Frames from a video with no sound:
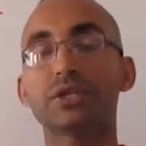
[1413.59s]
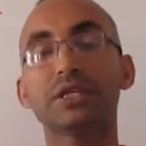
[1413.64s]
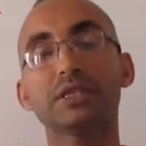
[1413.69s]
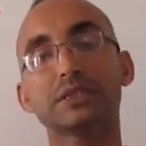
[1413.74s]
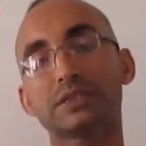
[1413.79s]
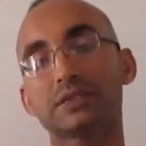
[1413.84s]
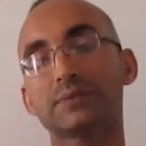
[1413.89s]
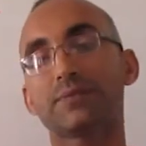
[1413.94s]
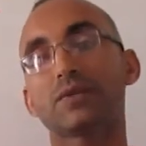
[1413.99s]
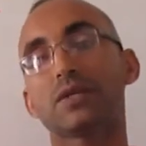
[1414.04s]

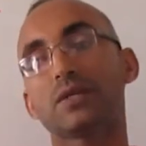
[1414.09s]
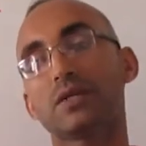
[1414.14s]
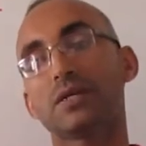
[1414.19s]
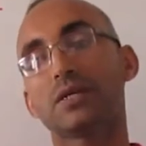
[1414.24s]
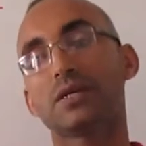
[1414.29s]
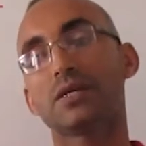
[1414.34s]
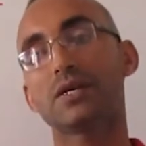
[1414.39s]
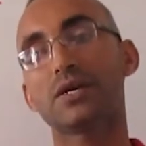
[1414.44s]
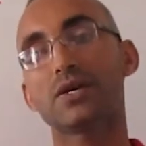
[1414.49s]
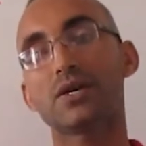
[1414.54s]
This
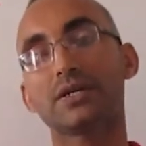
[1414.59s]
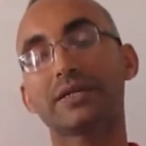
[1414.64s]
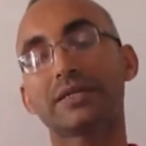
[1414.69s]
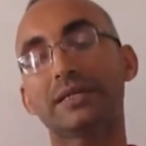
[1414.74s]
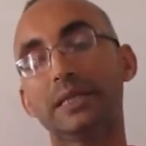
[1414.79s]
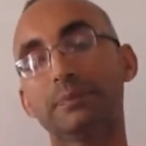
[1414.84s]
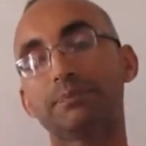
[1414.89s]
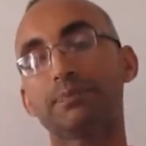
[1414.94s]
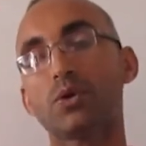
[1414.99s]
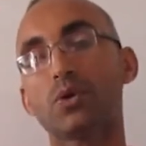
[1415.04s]

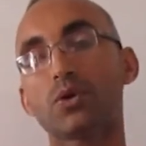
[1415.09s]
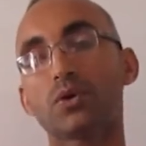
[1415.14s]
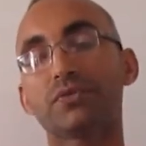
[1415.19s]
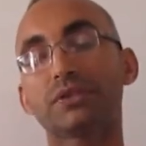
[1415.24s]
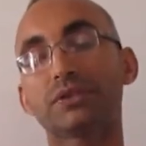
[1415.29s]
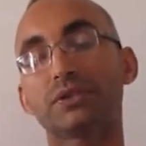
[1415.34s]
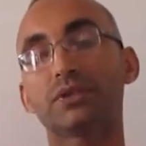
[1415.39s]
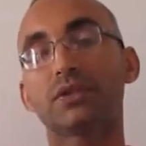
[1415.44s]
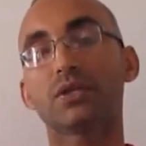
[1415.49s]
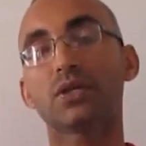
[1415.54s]
clip or
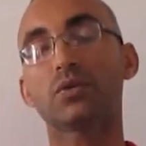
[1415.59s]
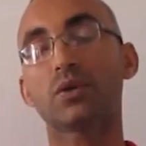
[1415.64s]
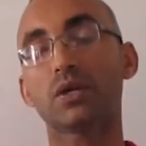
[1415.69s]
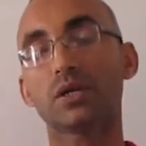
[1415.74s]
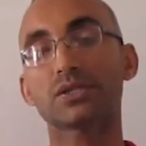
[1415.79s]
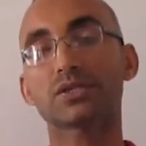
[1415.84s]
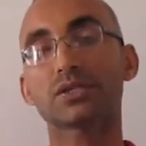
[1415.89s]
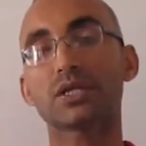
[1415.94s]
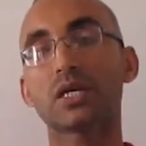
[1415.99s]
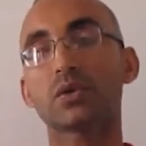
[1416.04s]
video
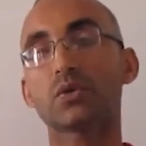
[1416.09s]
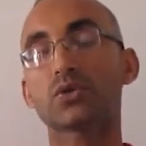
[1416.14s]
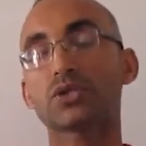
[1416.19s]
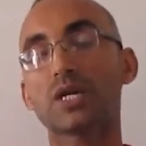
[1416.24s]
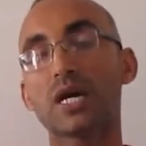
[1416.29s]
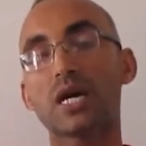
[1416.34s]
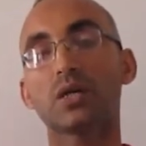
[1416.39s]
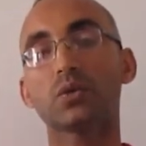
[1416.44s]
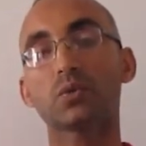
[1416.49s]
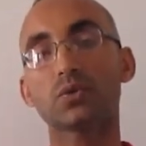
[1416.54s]
also
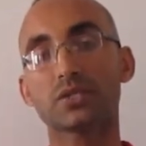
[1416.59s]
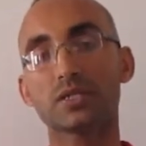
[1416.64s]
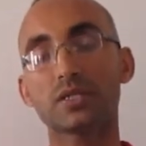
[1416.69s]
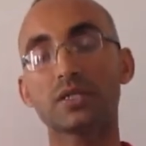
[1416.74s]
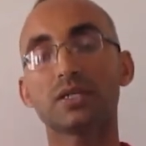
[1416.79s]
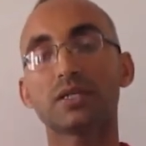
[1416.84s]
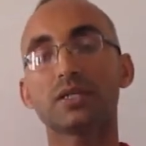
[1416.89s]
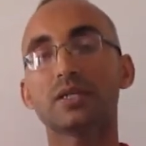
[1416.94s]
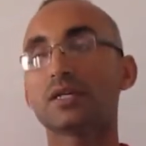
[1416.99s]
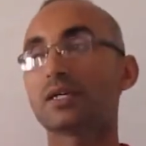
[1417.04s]
shows
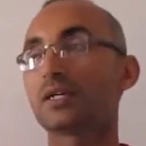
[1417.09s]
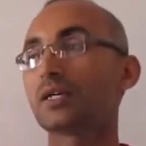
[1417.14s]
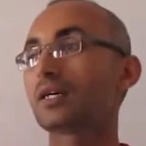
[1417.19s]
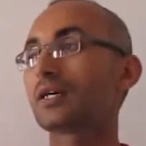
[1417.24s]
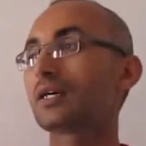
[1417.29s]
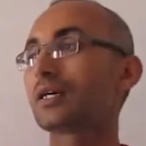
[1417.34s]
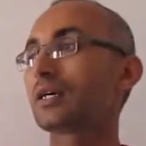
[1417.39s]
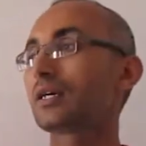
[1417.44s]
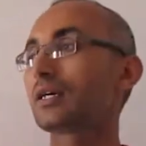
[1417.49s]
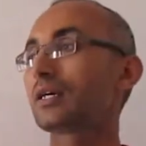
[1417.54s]

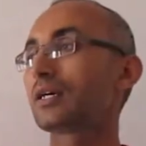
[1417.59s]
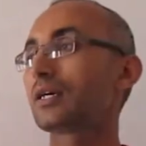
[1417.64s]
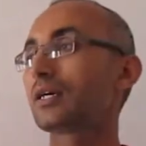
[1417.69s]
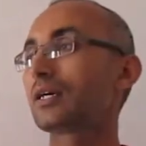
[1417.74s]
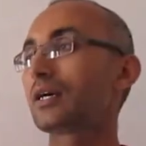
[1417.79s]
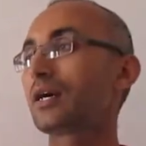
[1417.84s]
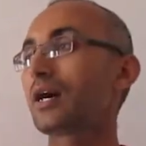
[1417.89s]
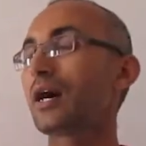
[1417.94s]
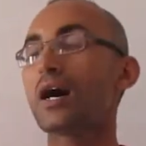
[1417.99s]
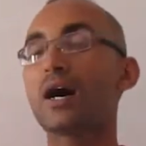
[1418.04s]

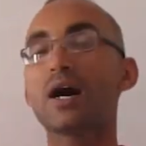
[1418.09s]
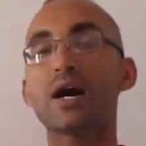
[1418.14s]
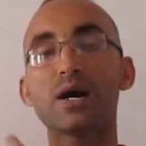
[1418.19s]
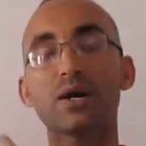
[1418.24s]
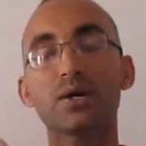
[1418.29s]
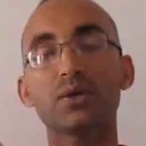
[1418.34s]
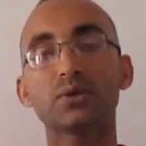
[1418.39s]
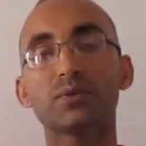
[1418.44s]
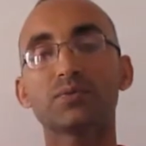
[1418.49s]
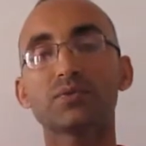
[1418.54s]

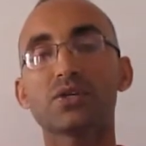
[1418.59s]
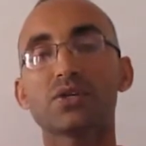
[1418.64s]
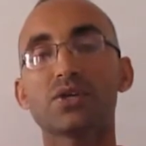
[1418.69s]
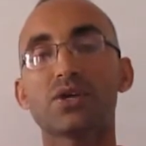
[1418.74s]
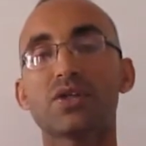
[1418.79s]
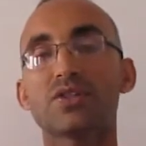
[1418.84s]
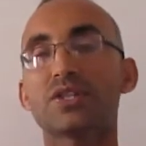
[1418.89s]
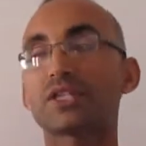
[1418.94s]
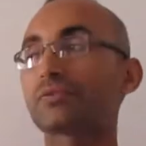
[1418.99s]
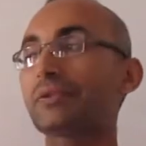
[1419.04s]

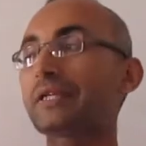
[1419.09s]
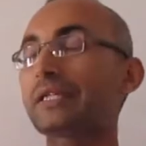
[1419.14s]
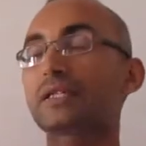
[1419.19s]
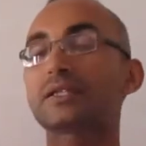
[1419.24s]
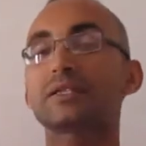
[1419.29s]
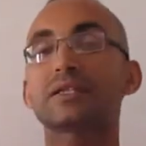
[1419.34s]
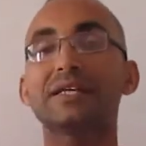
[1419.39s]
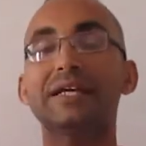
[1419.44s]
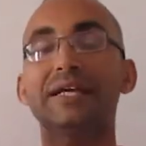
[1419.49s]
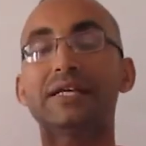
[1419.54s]
how the Greek
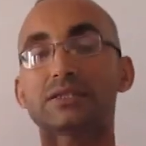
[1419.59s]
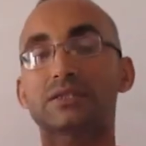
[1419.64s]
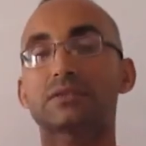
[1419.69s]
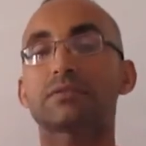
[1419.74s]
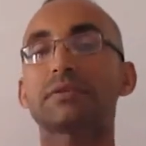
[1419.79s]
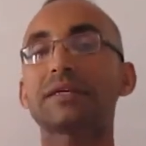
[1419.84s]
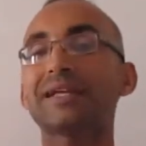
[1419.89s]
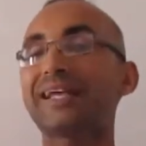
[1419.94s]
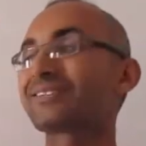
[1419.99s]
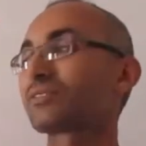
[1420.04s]

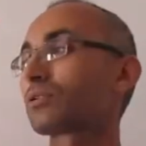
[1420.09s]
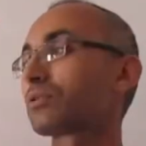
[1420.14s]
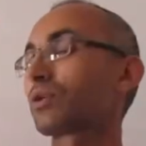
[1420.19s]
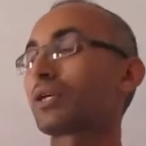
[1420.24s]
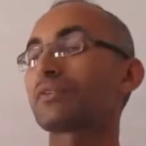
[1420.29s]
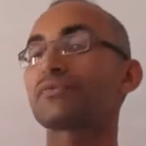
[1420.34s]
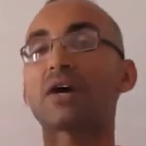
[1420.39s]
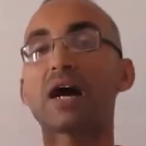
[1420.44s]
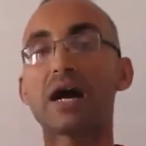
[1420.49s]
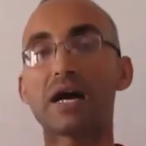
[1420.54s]
history is
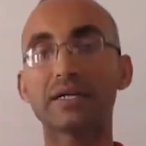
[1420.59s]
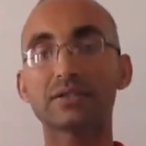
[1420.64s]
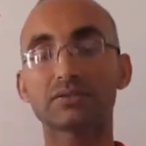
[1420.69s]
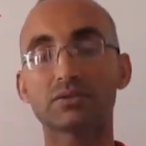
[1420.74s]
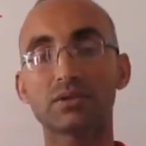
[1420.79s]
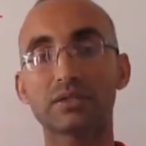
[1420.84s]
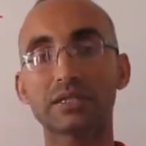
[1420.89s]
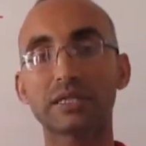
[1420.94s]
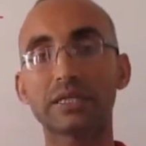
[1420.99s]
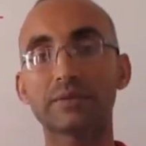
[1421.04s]
glorified,
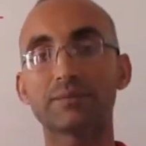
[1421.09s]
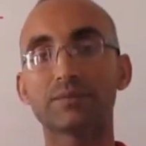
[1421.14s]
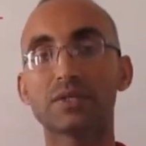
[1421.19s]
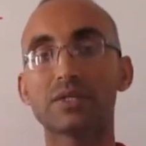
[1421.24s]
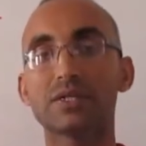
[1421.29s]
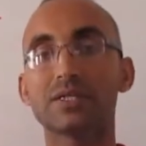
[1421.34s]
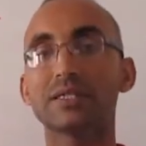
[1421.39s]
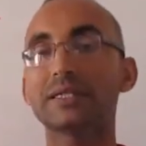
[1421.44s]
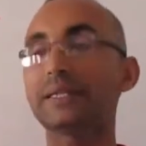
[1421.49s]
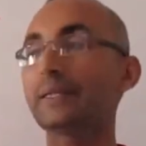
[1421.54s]

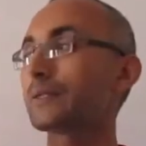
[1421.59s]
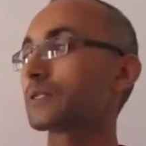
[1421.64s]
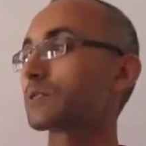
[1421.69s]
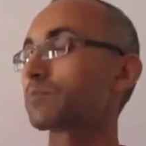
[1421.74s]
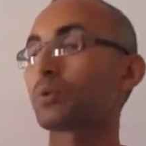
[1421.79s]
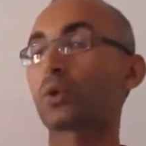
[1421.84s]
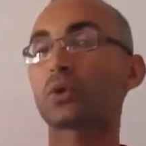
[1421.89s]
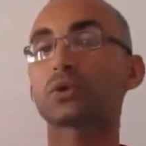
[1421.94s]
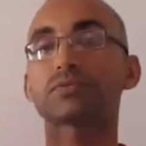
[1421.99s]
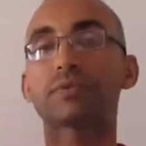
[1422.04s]
is
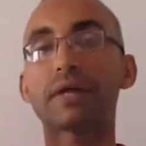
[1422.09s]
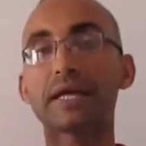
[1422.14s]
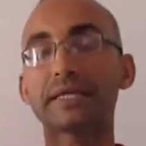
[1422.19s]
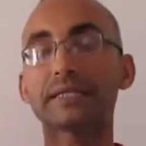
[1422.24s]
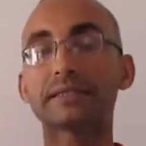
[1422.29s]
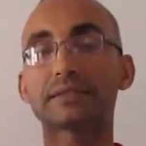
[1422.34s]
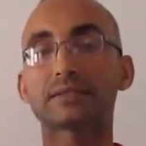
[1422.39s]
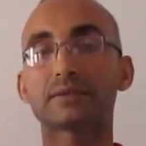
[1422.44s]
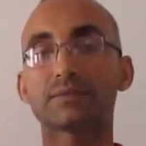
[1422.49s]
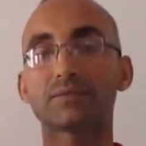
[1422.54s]

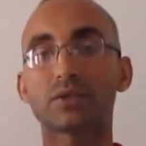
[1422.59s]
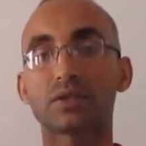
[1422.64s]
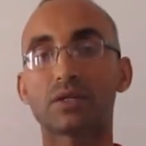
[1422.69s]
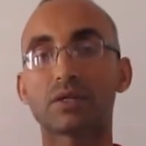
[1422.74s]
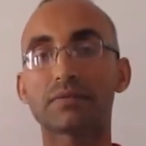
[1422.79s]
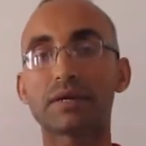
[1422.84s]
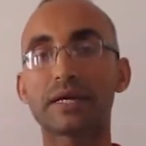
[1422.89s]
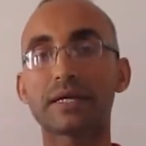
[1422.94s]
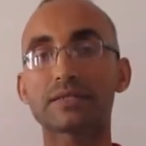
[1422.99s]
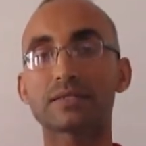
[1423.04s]
portrayed,
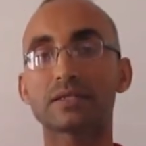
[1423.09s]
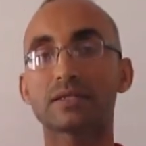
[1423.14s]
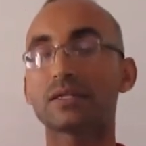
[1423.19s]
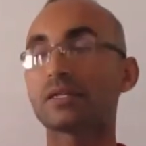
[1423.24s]
right,